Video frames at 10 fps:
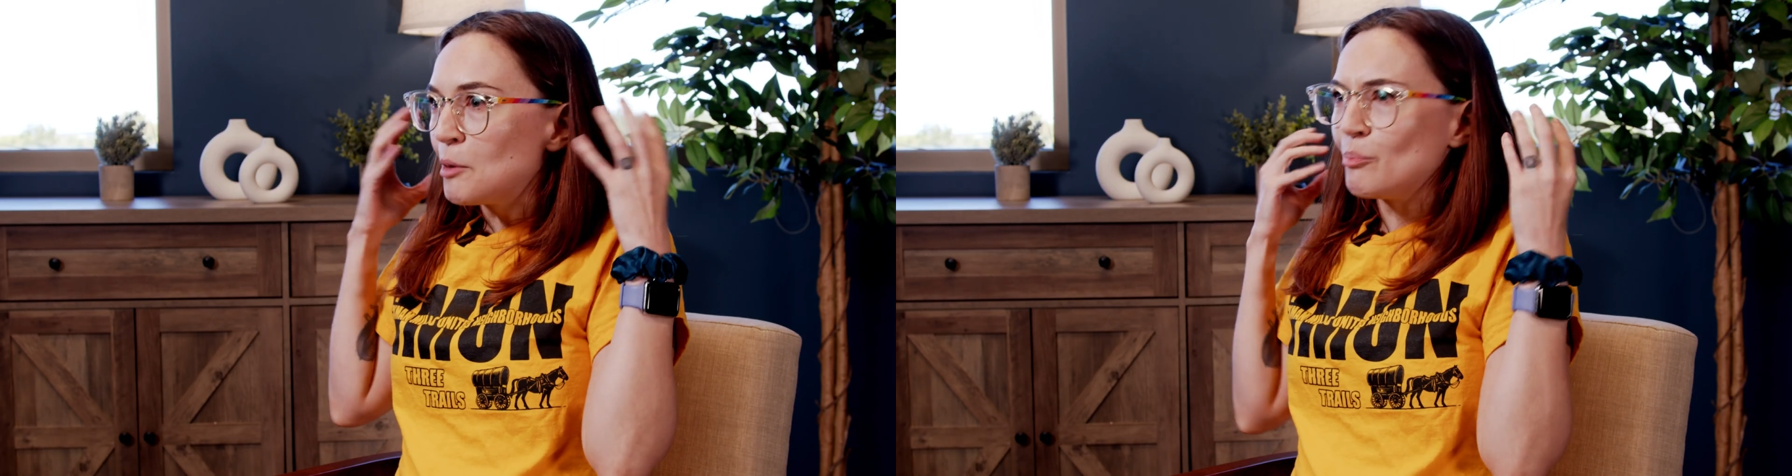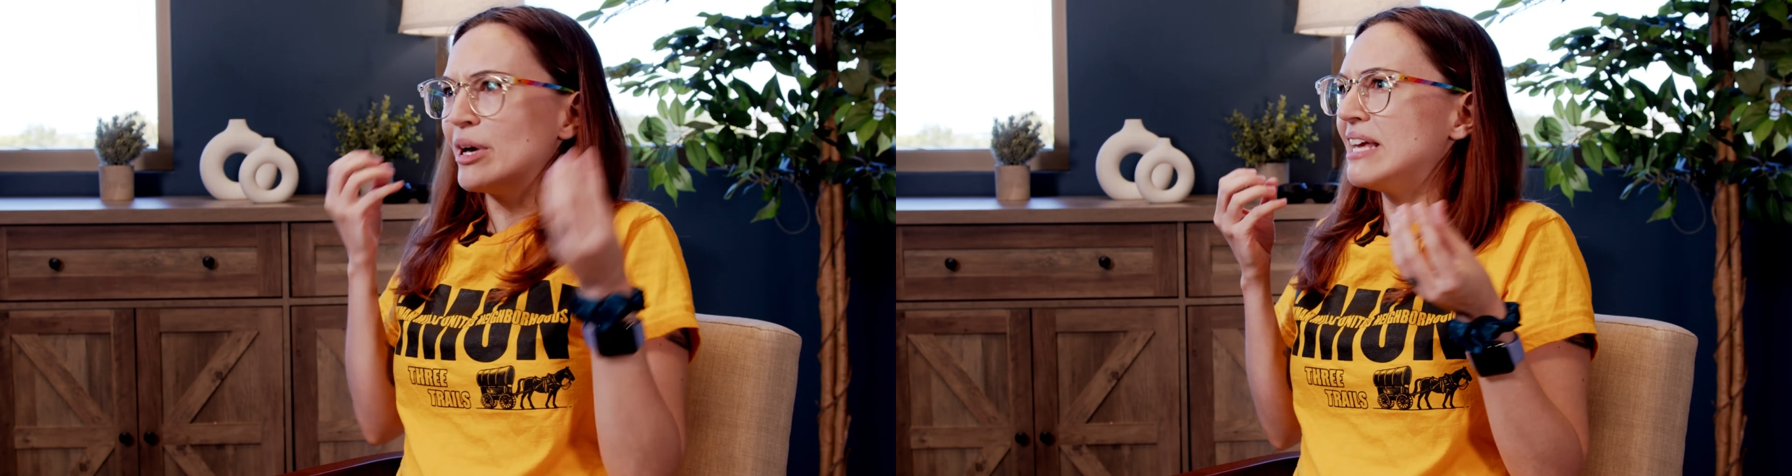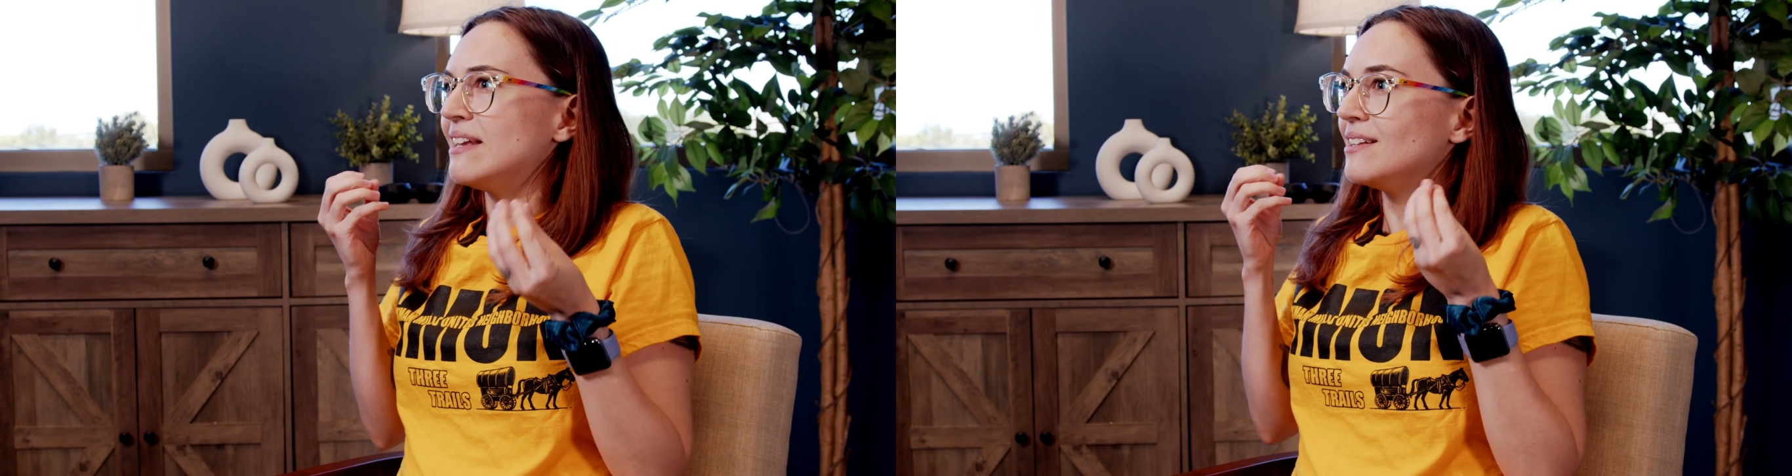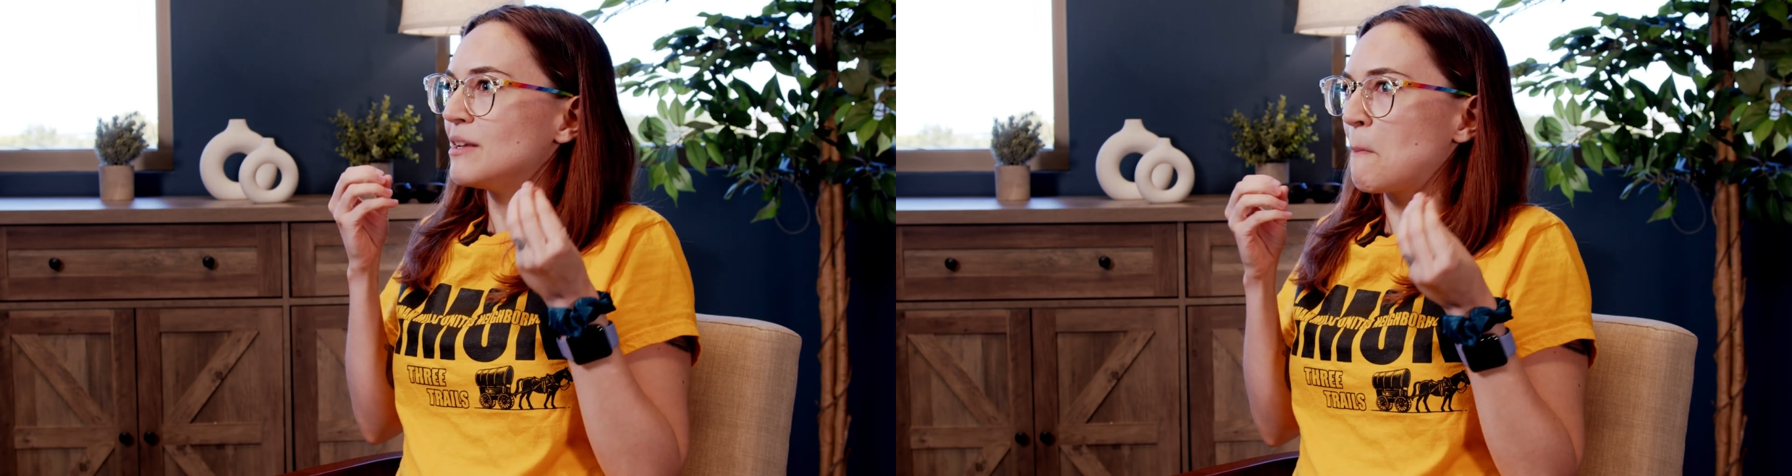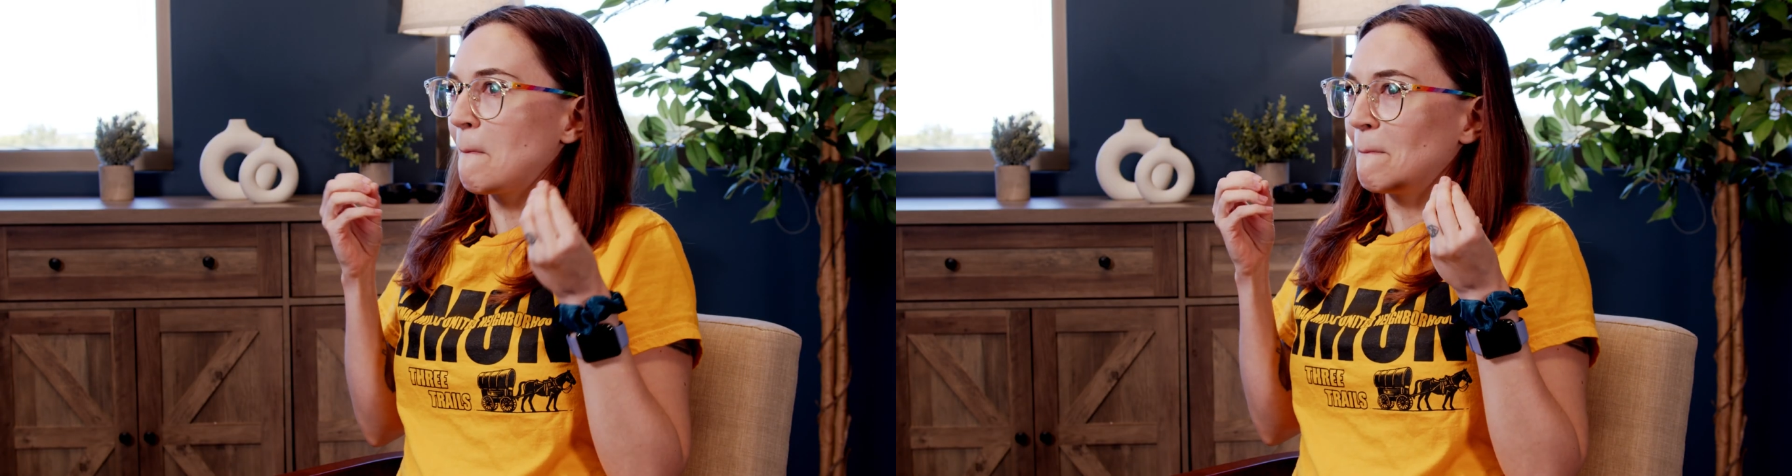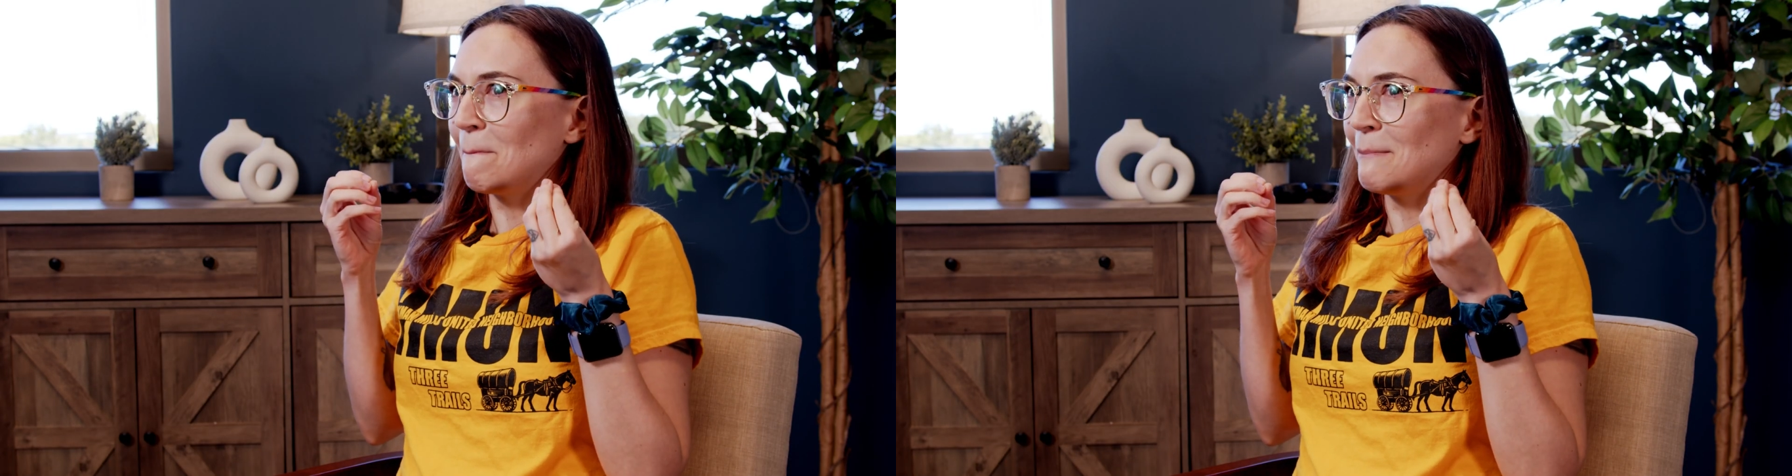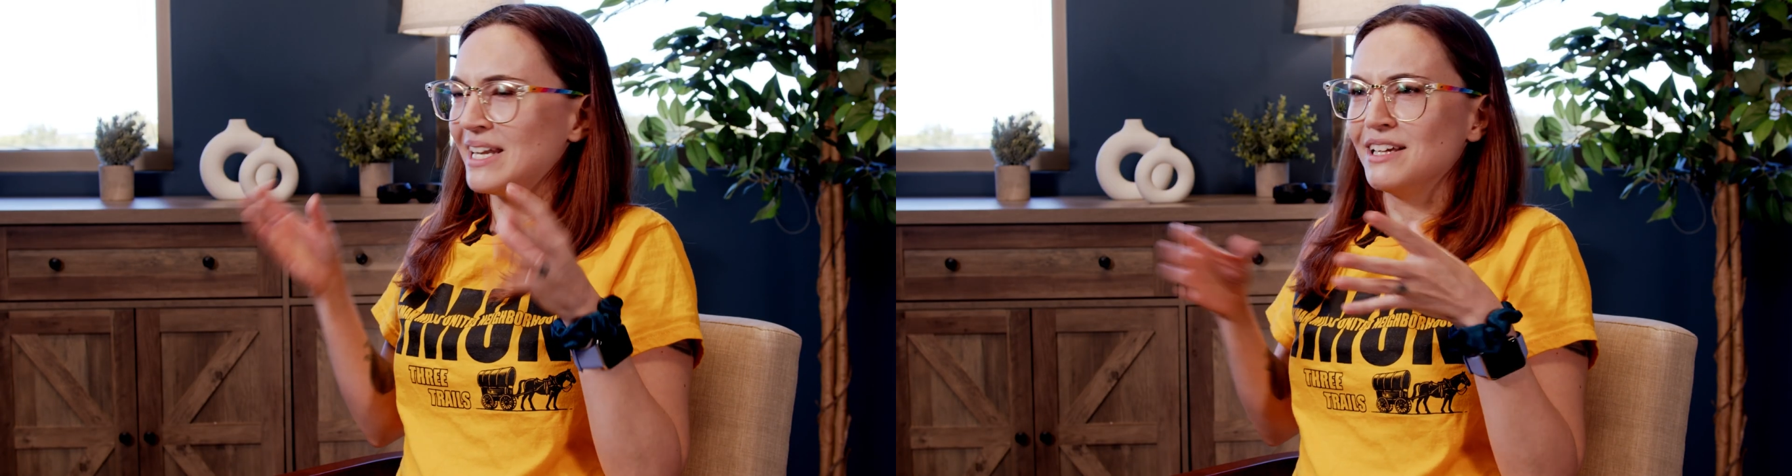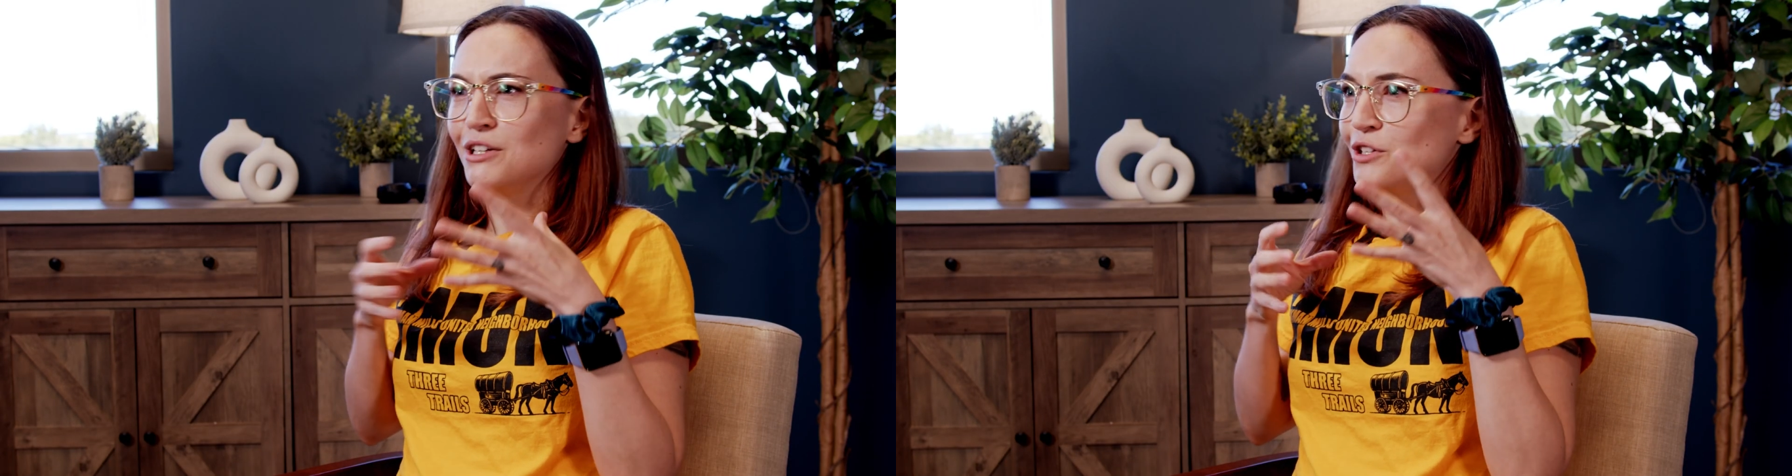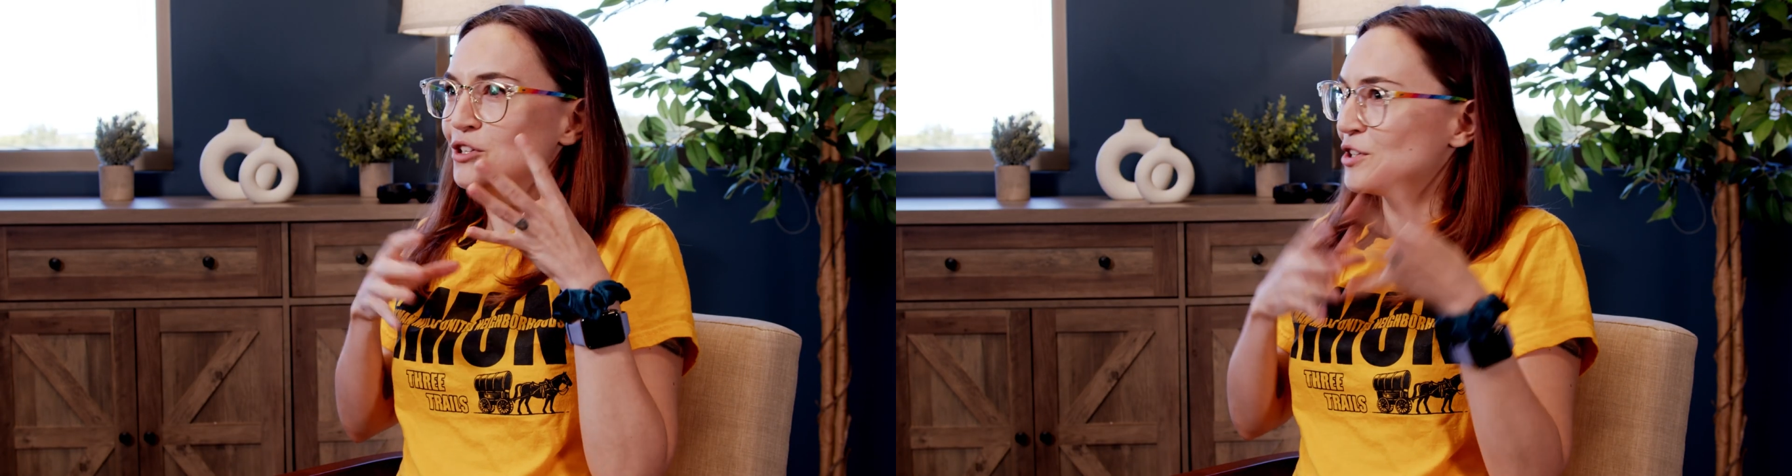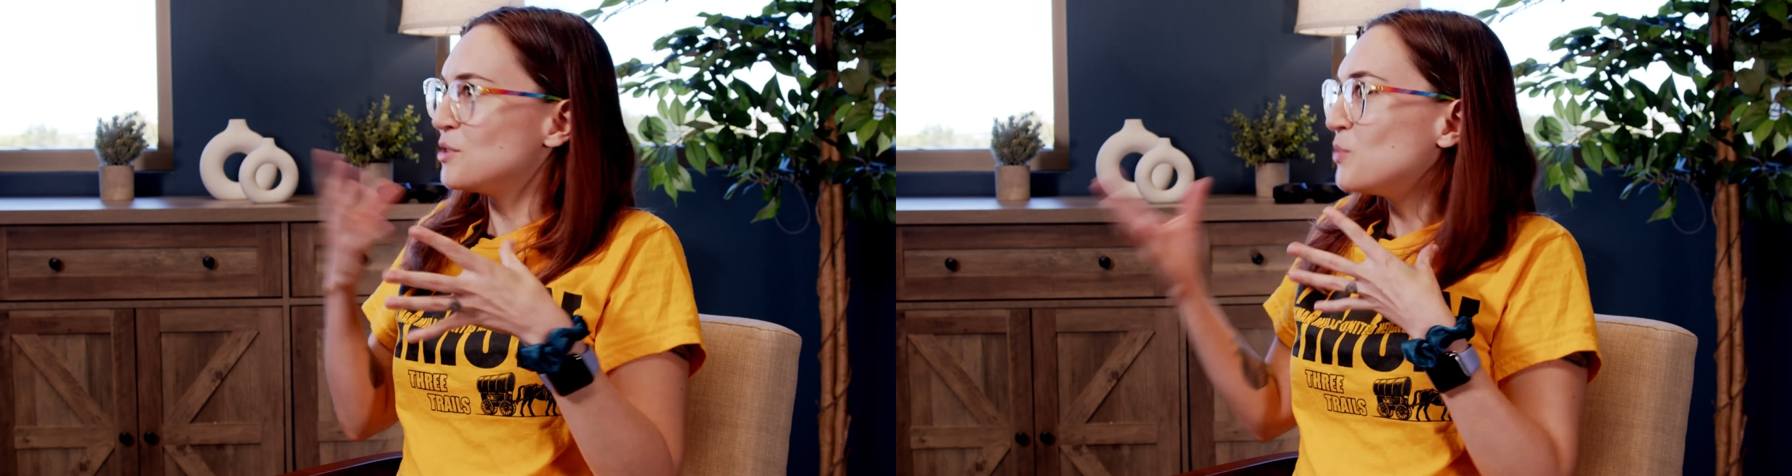but in a good